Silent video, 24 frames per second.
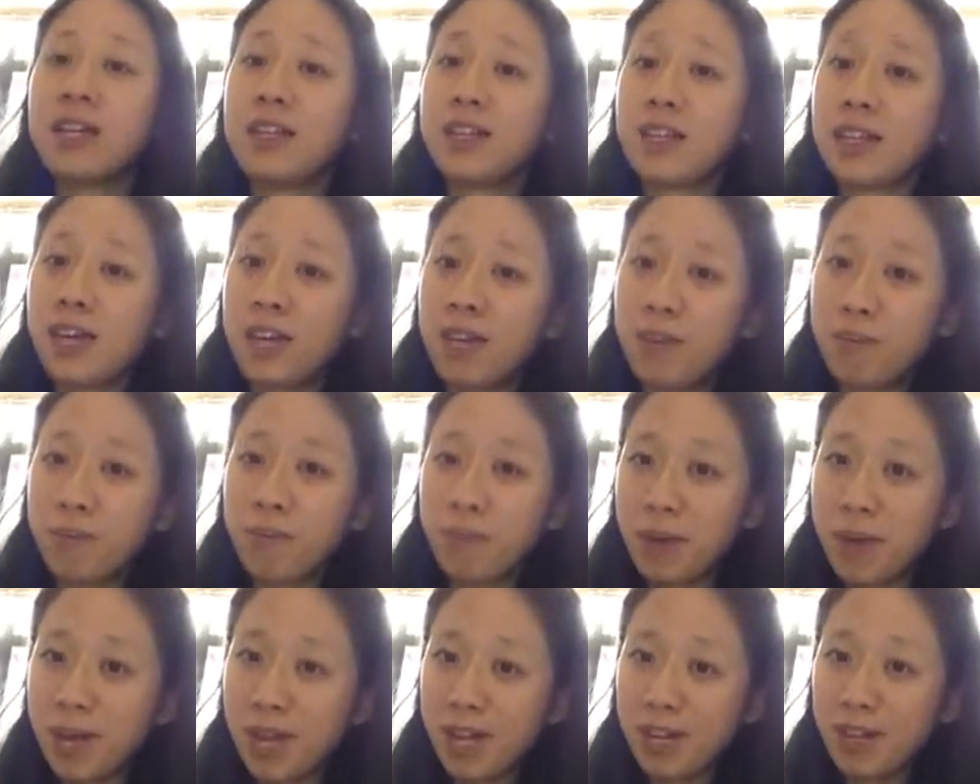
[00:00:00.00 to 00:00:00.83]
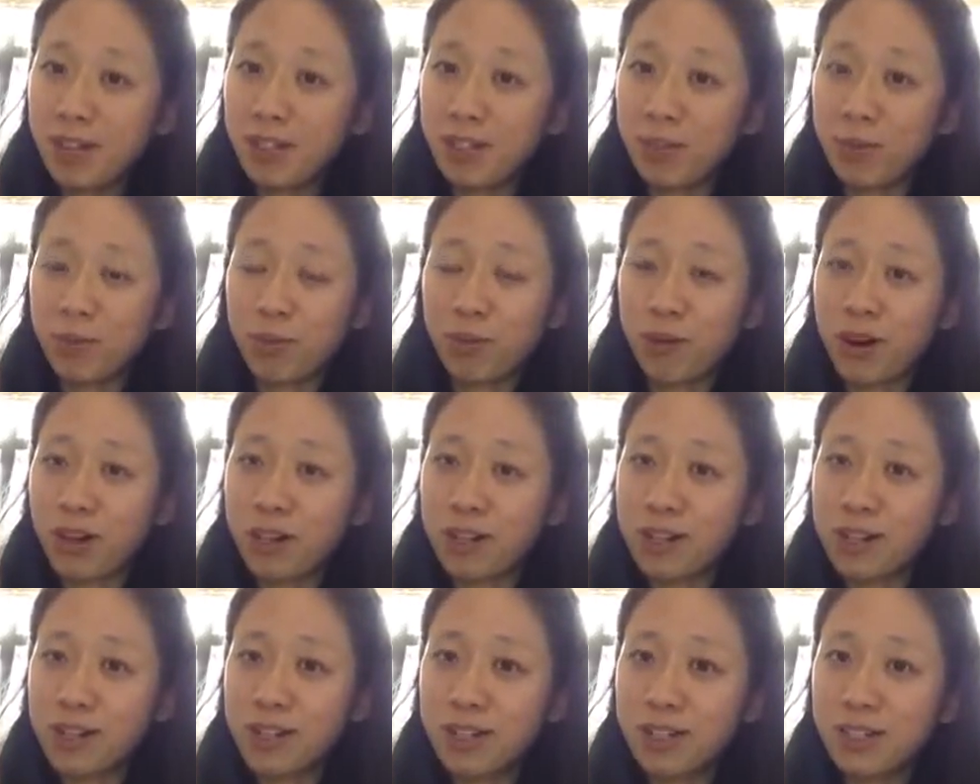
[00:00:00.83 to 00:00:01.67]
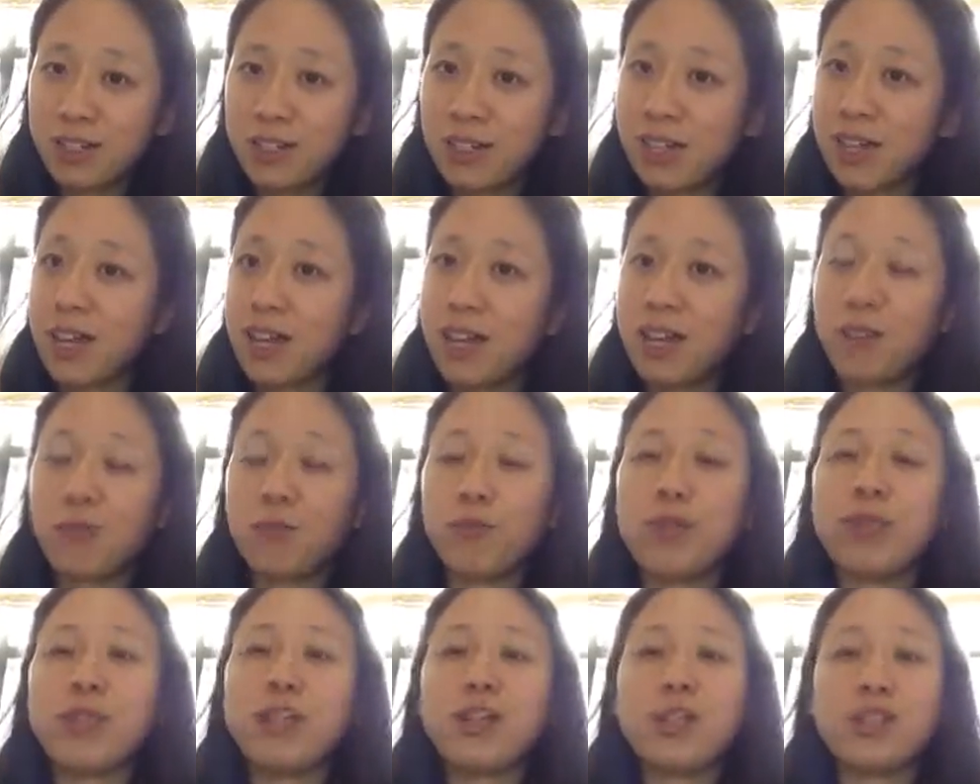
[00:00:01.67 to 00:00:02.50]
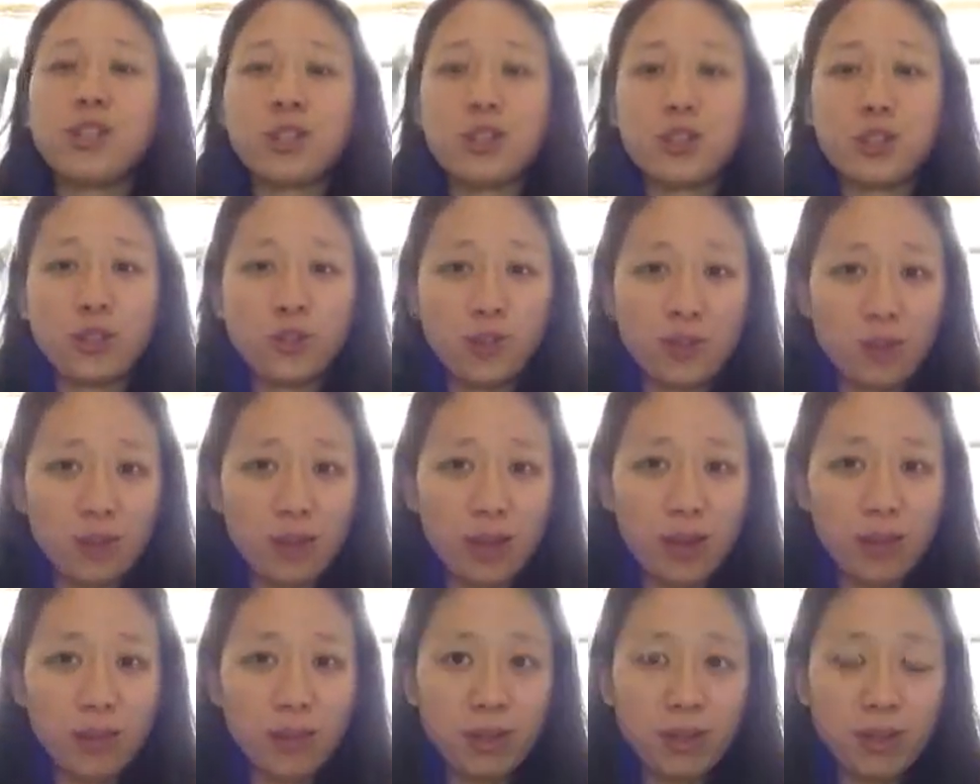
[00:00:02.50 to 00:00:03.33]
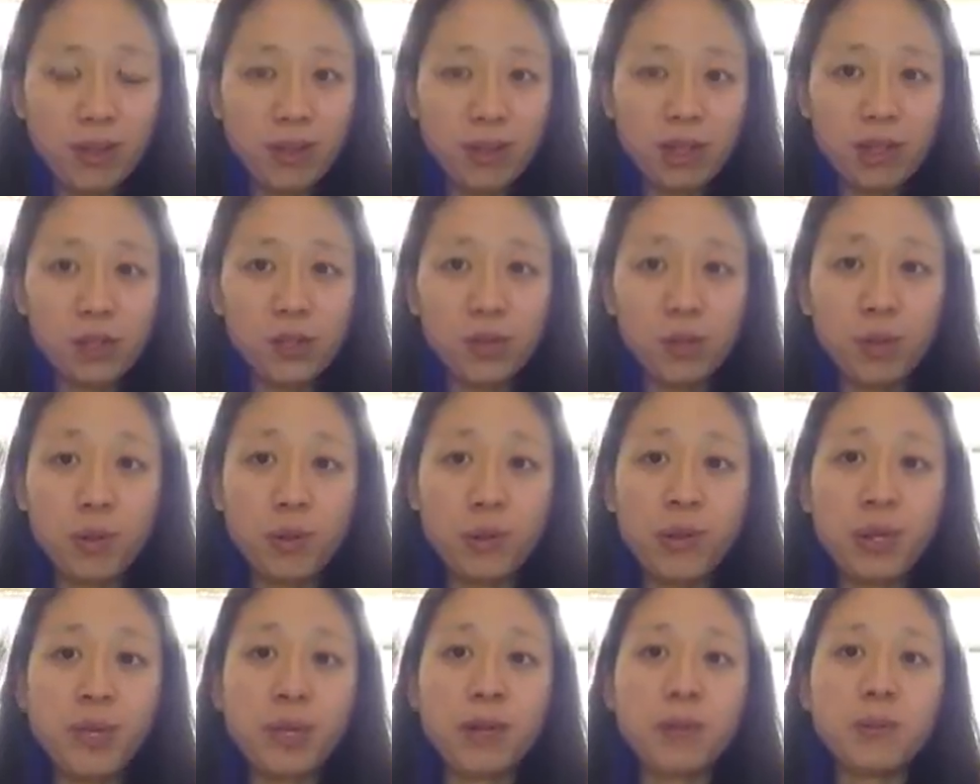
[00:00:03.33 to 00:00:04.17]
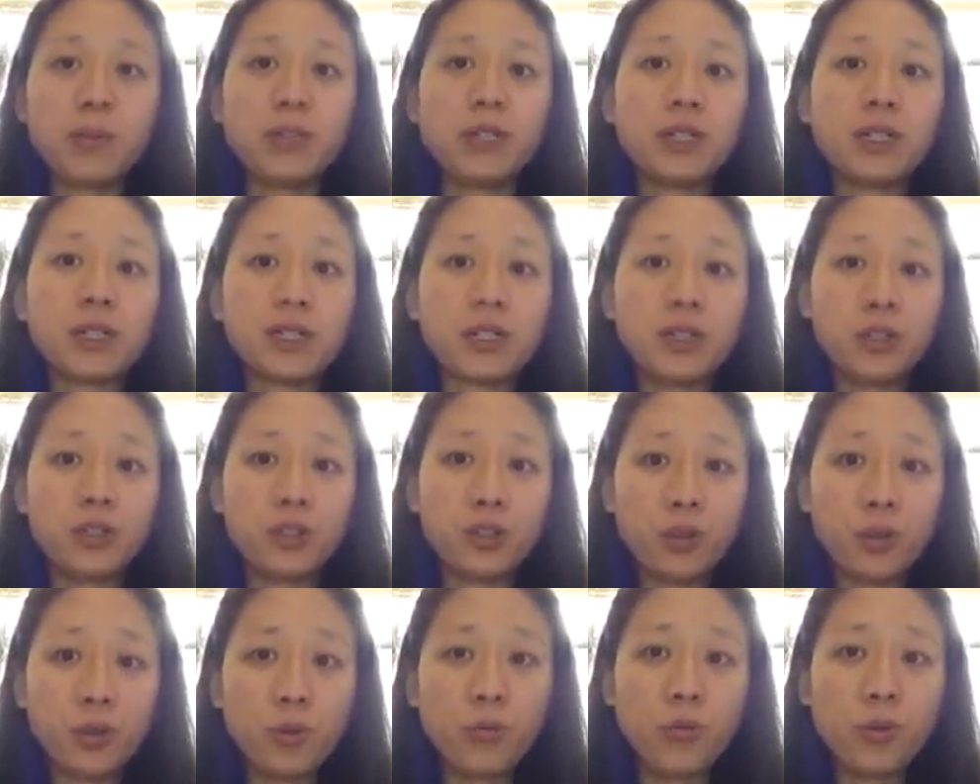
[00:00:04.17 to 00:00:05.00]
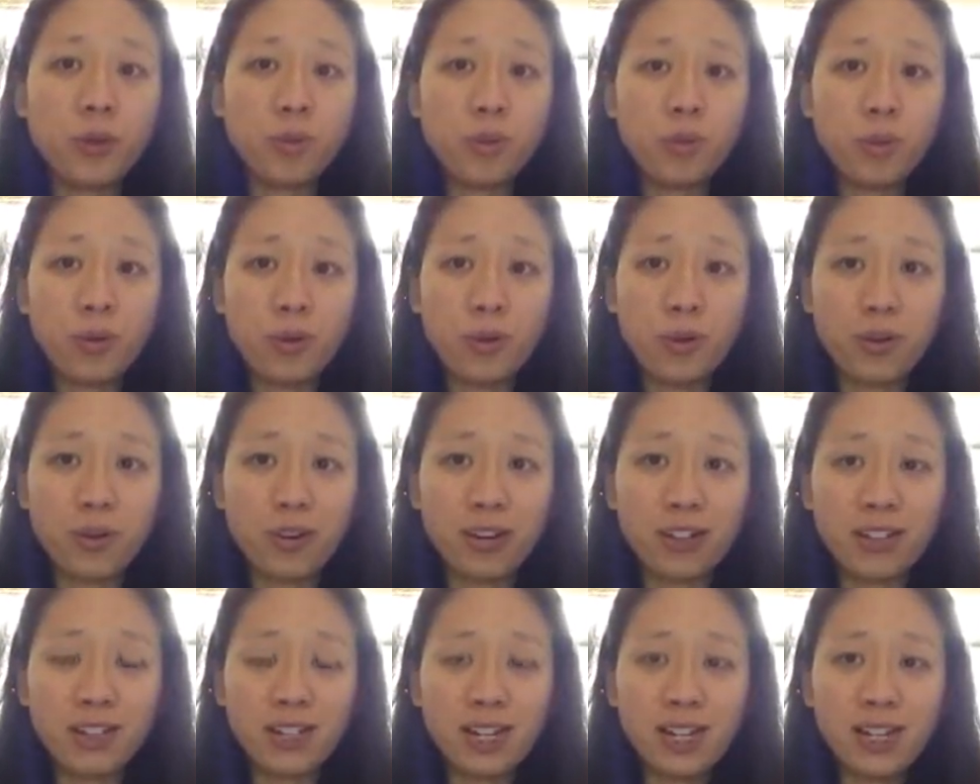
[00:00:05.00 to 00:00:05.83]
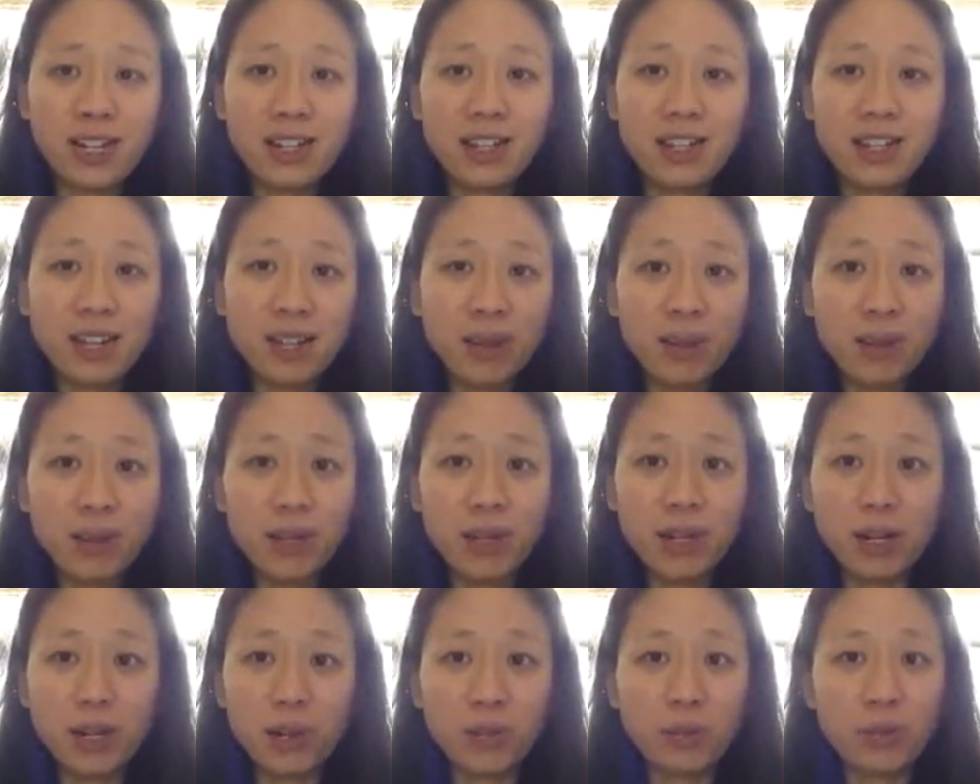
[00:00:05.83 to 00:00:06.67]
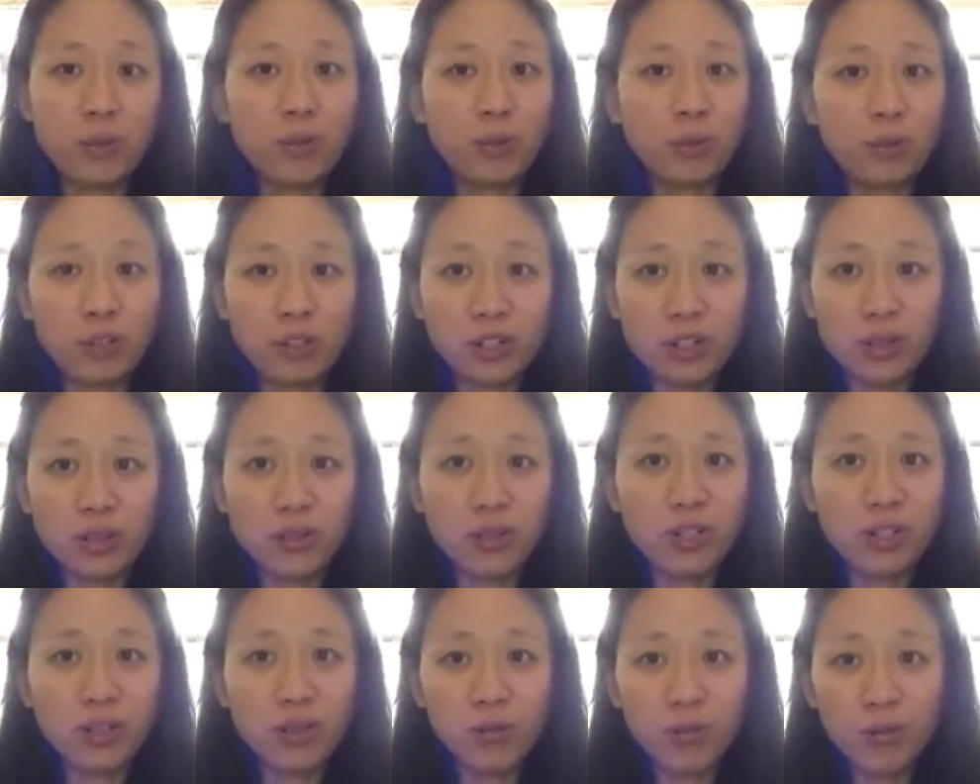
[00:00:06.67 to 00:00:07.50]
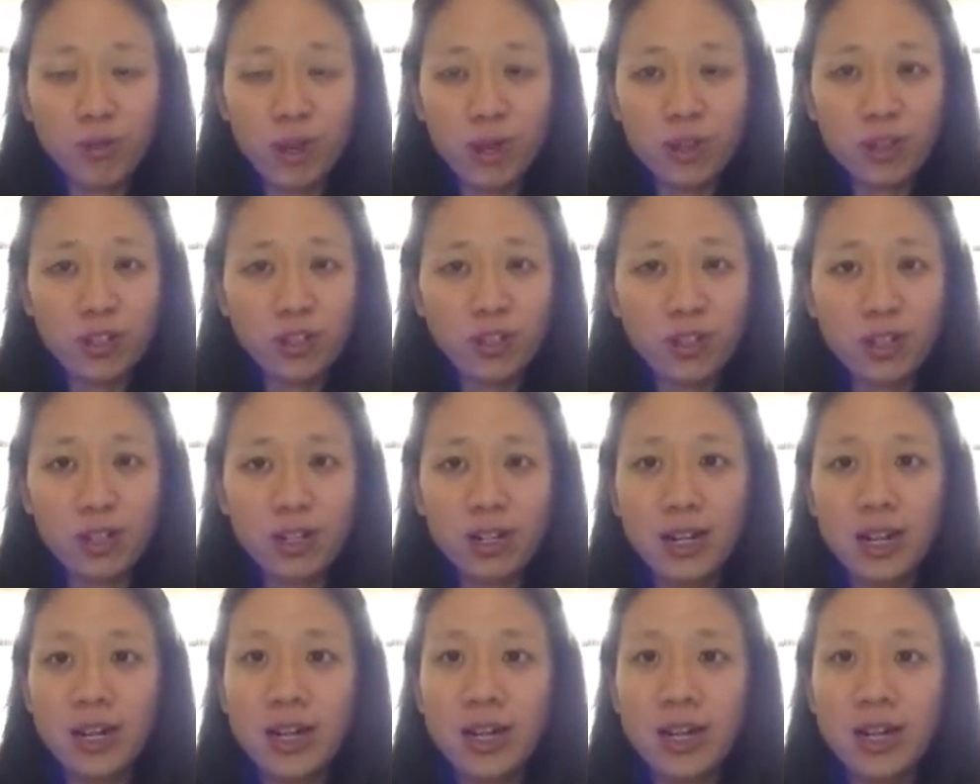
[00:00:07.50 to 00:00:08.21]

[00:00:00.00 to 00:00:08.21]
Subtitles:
They make the products and we consume them. So we become the consuming poor and they become the producing rich.